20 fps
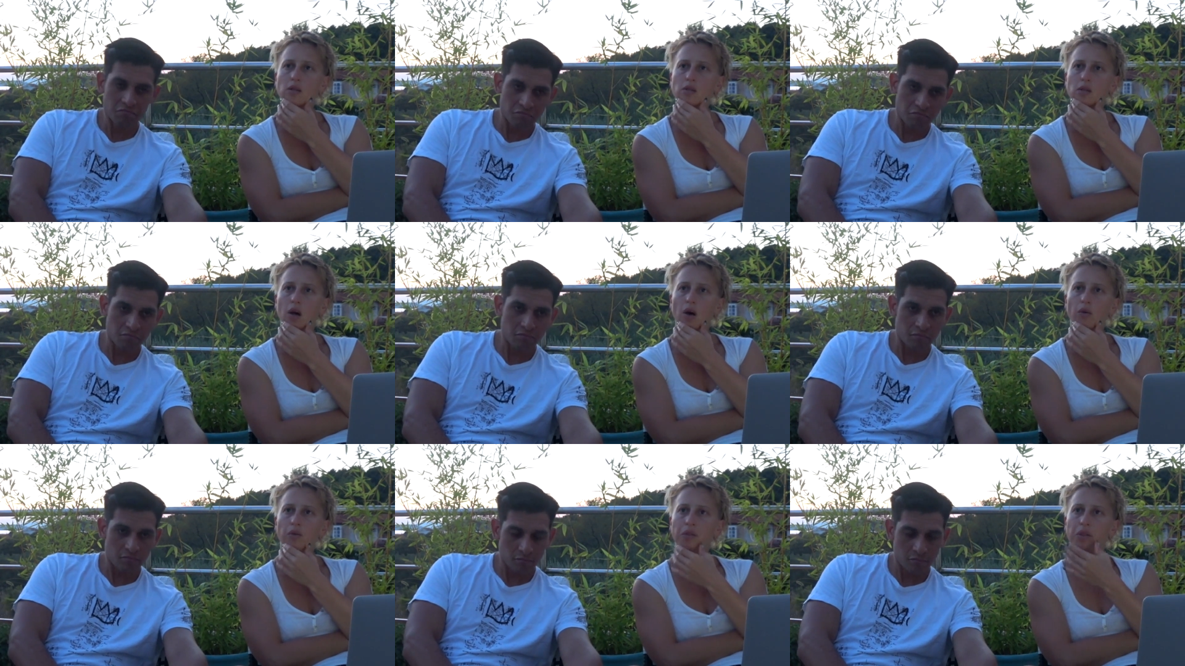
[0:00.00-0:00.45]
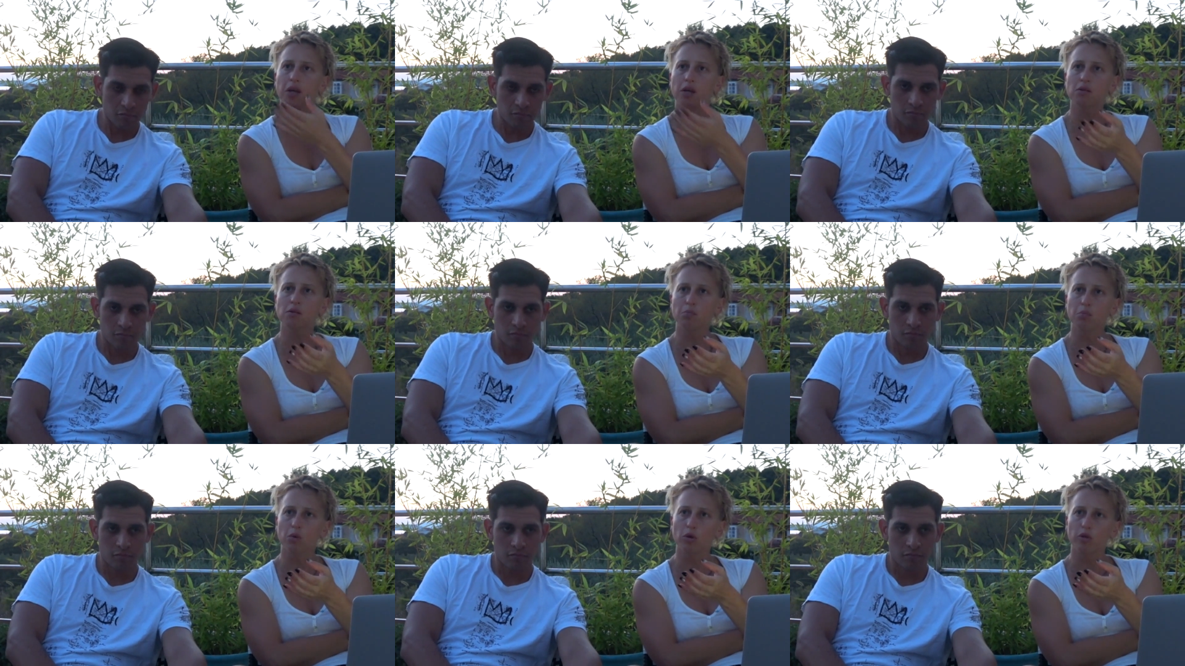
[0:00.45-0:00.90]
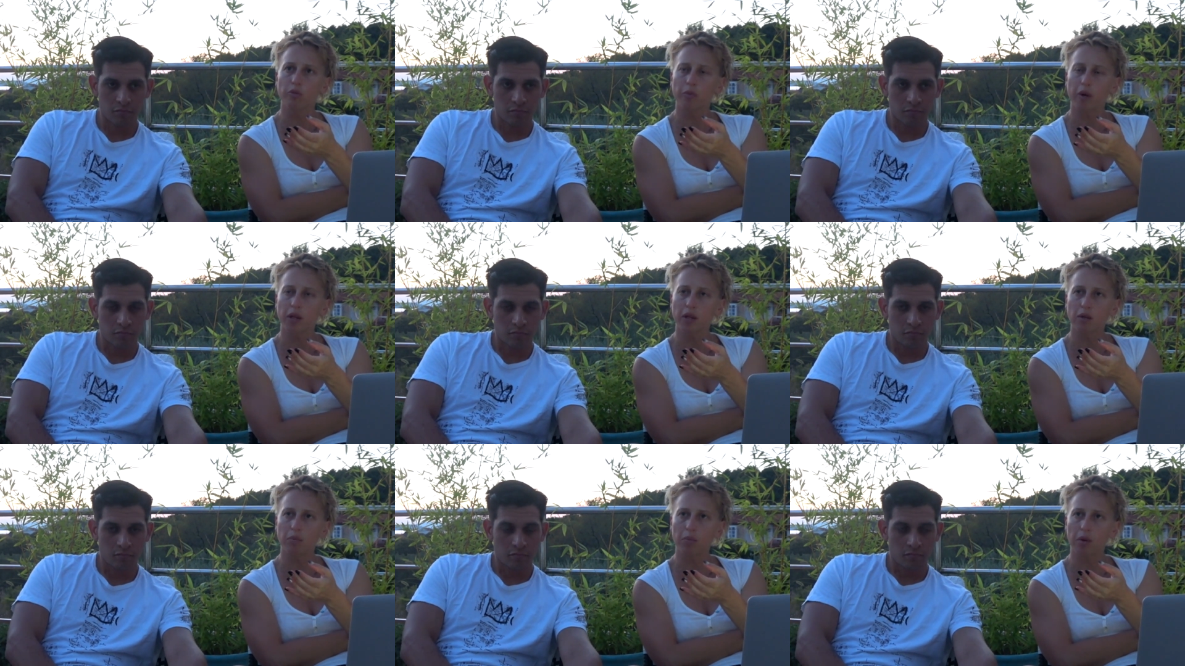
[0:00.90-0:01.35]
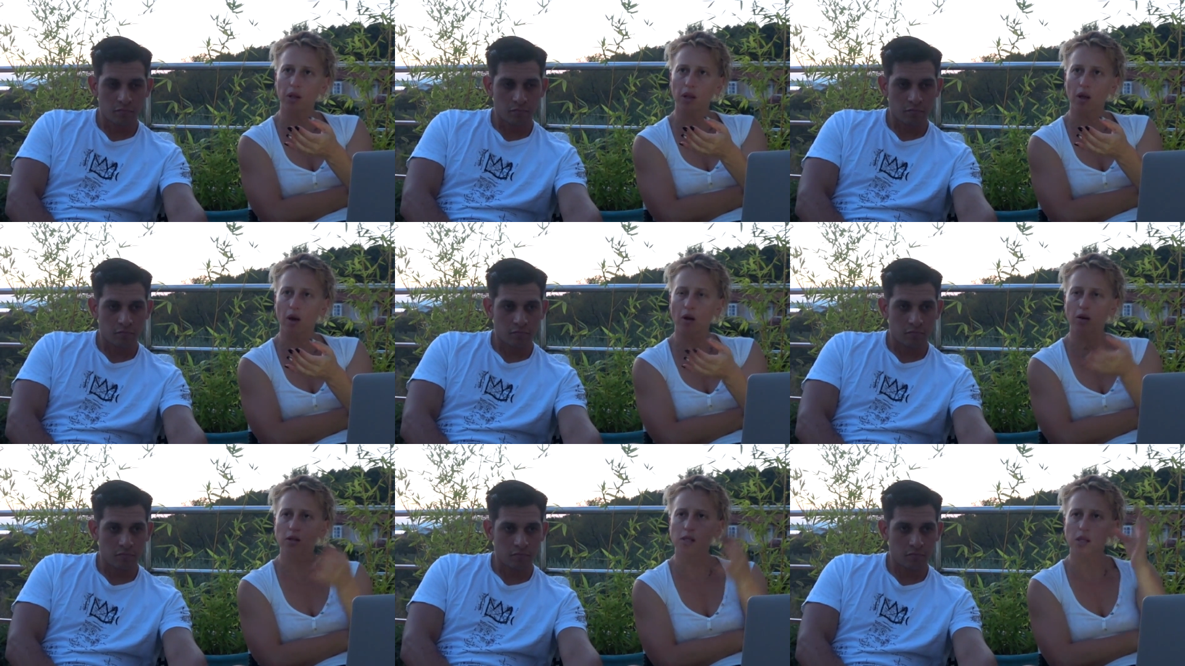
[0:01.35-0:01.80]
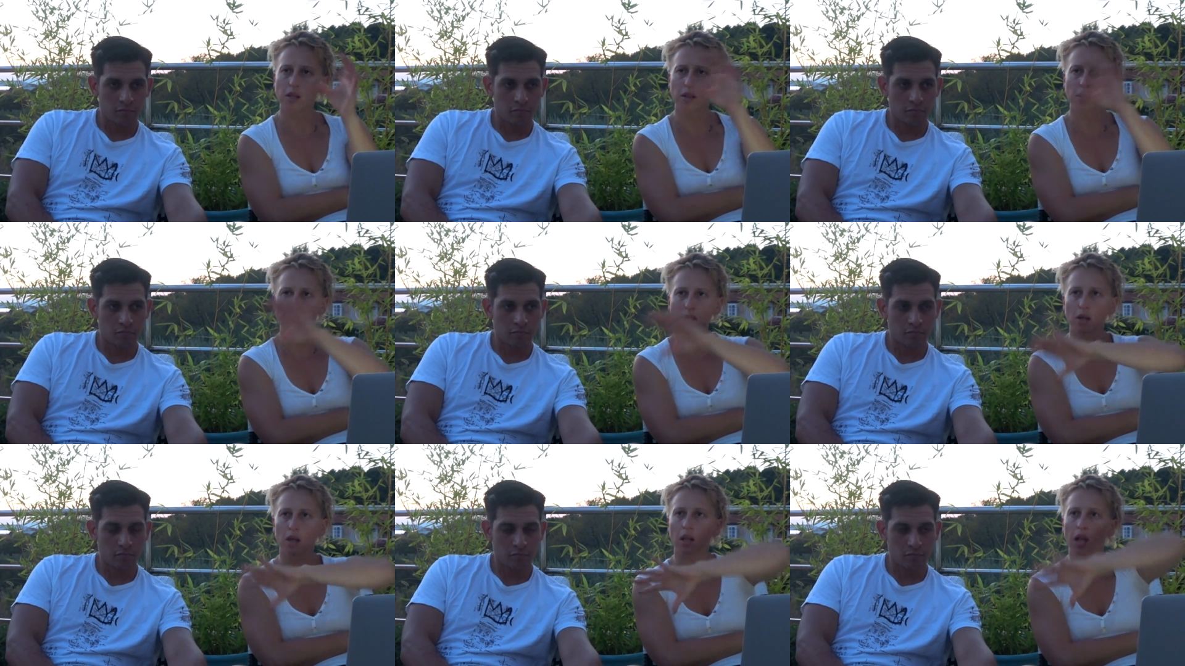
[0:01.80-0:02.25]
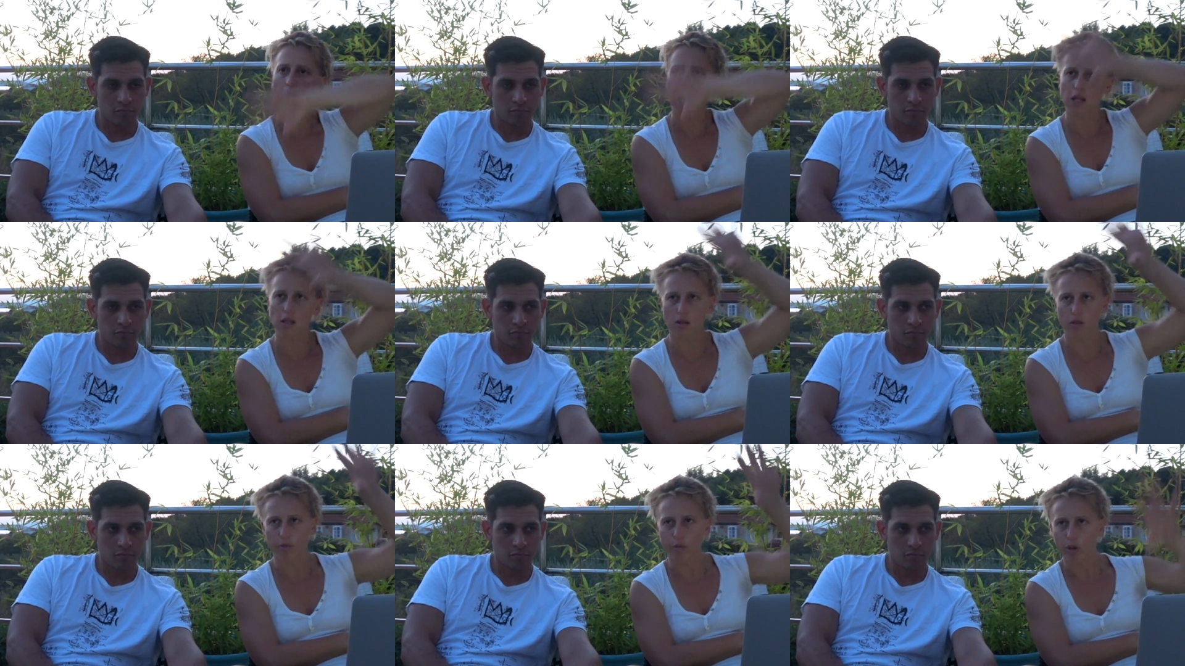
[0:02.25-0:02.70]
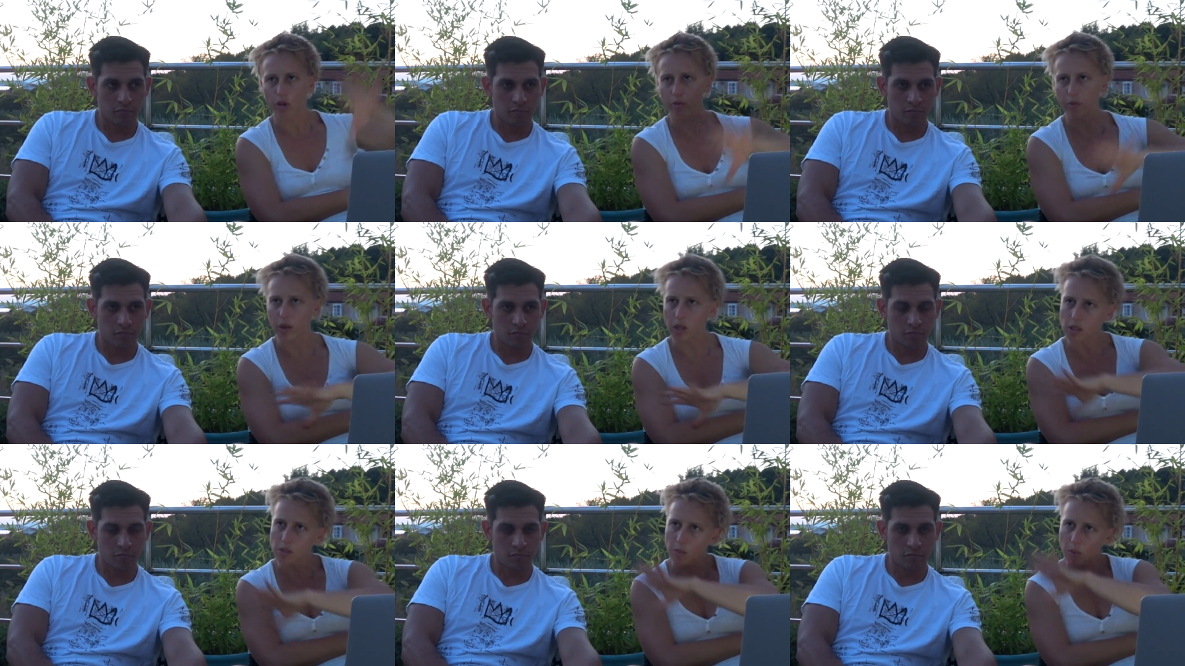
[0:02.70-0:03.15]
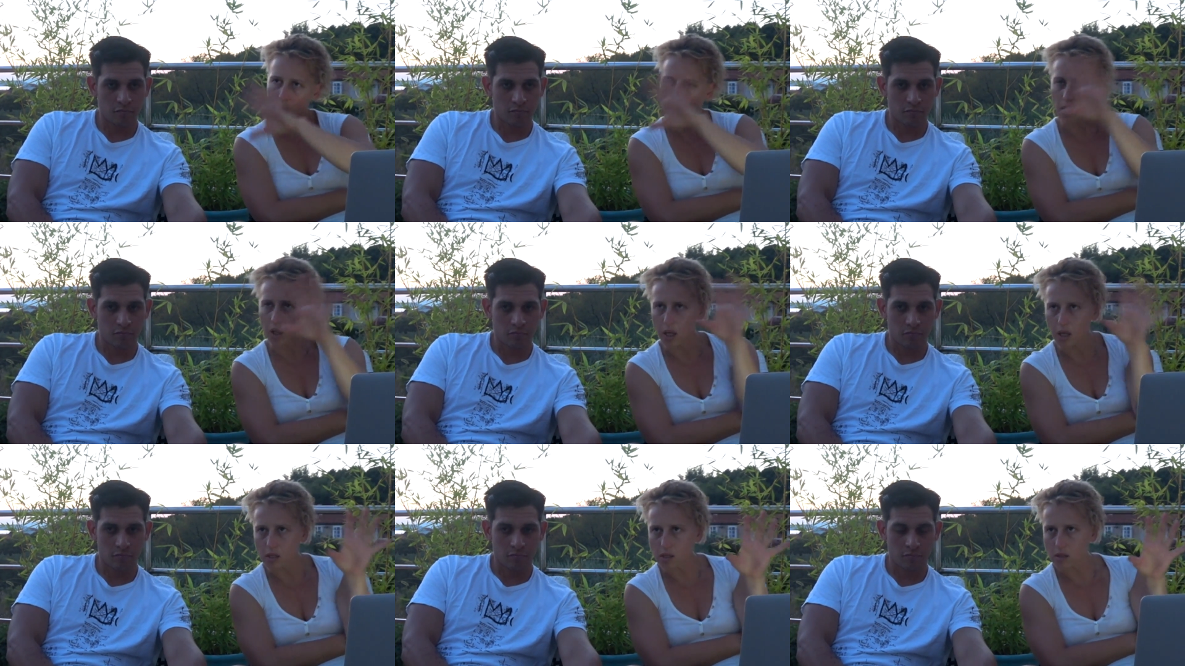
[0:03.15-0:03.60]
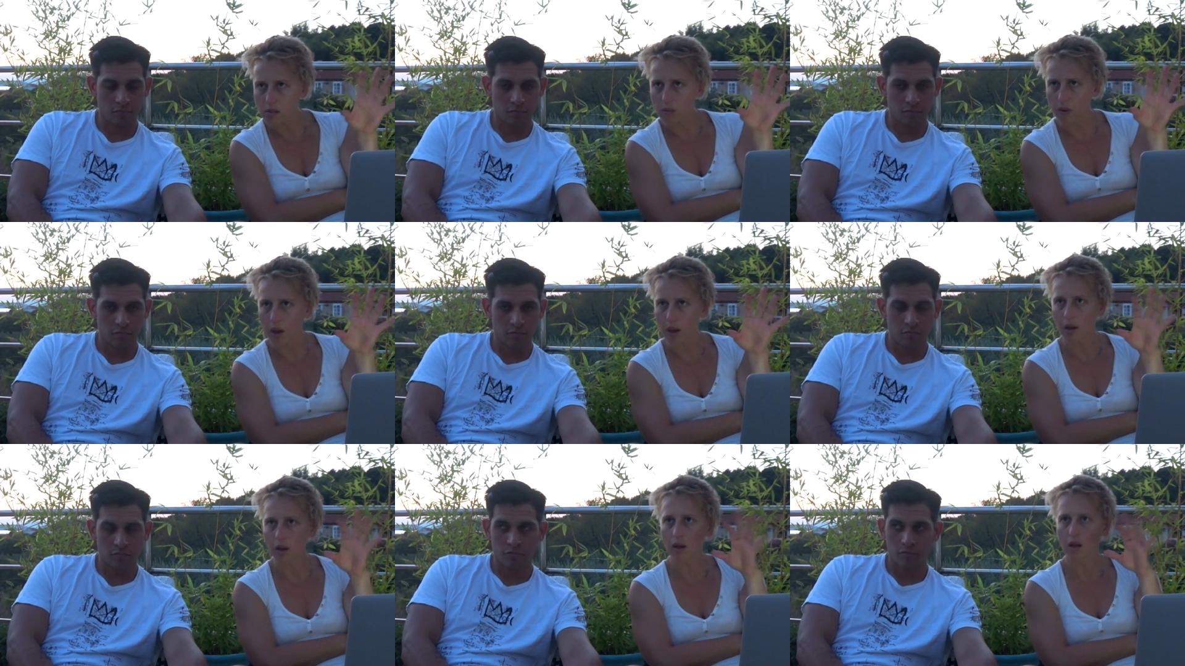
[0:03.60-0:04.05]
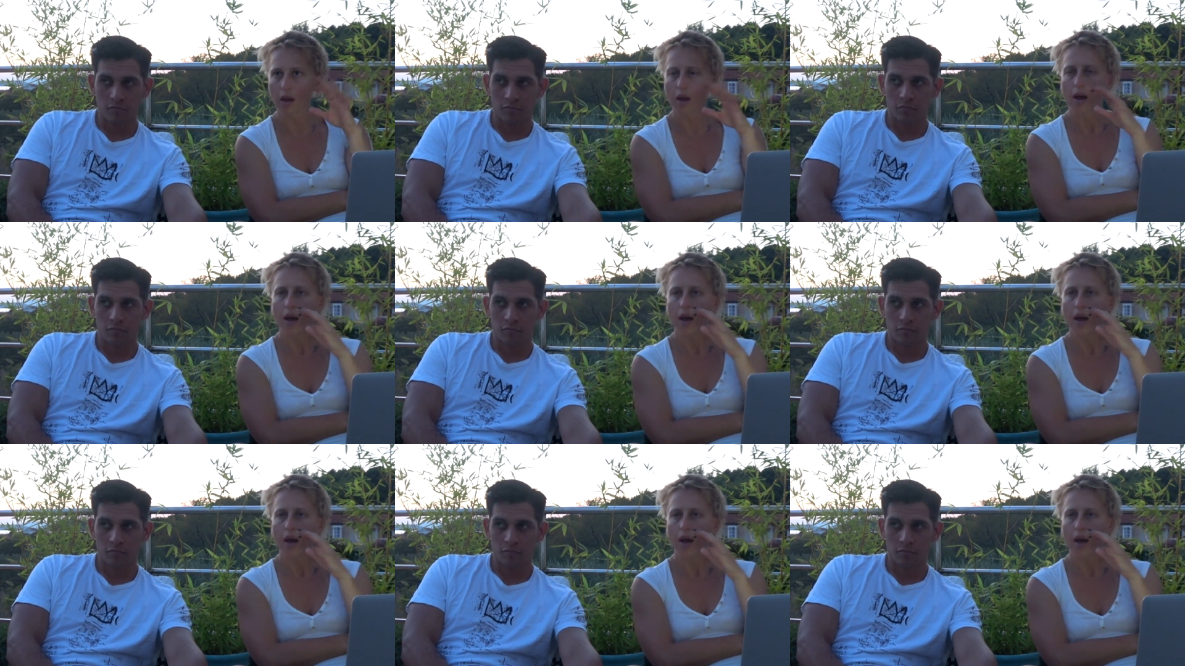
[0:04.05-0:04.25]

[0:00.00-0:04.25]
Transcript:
Speaker 1: So this movement belongs in this class of movements, more or less, right?